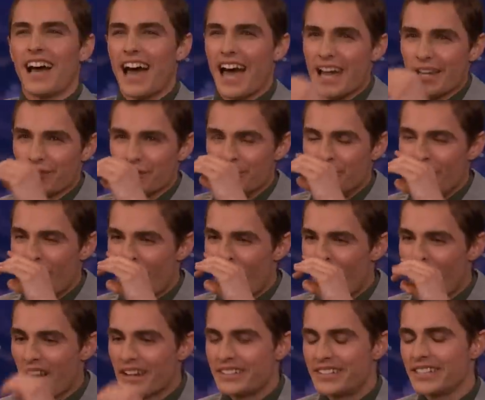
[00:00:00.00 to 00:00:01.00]
I don't
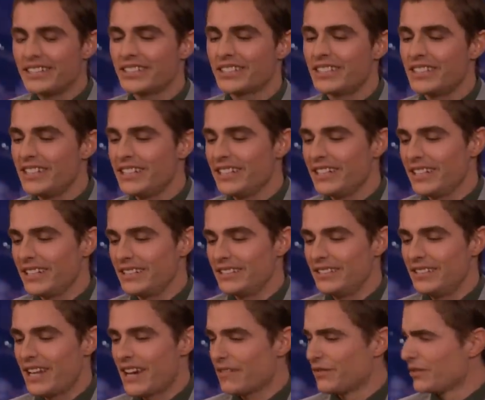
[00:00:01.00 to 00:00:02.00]
know. Auditioning, it
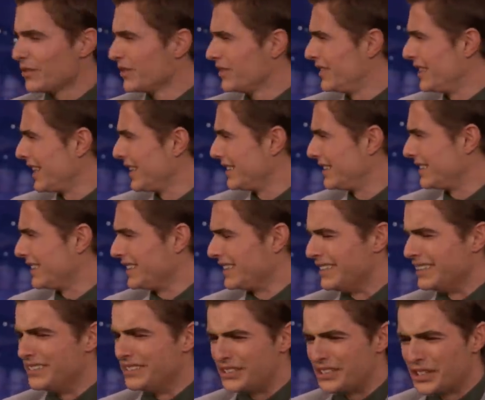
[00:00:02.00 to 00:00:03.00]
never gets
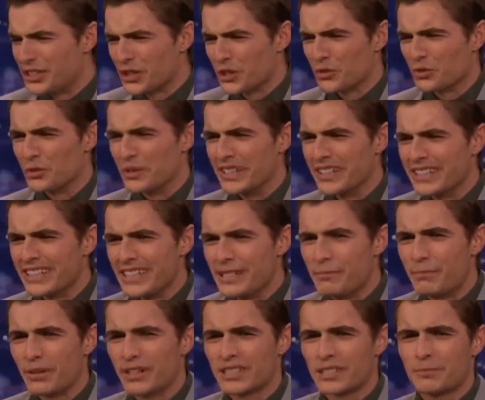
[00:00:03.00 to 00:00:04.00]
easier, really,
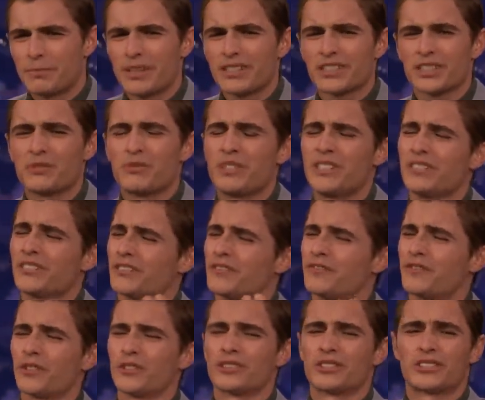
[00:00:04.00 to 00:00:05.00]
but especially when you're
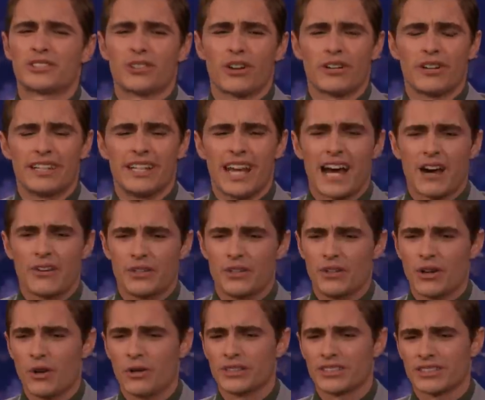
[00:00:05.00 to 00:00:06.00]
first starting out,
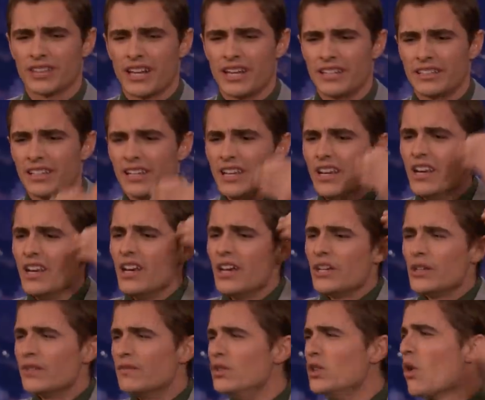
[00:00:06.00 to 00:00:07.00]
you know, it's like,
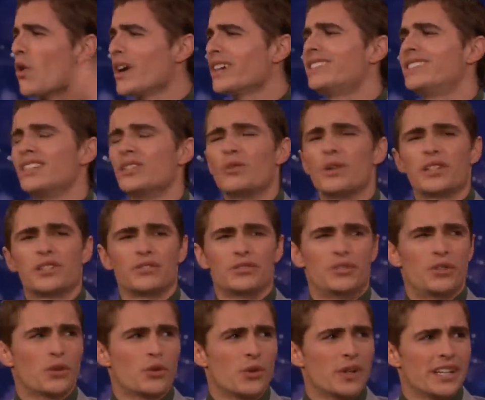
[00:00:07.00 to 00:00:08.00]
you have no idea what you're
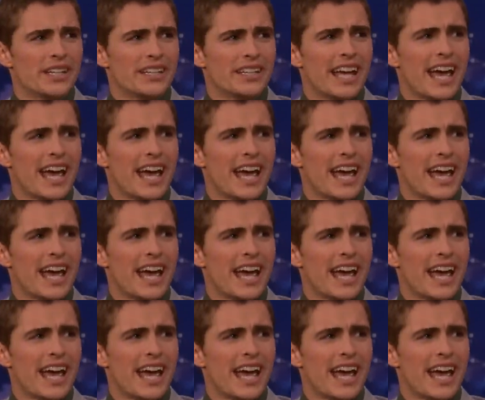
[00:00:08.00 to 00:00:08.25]
doing.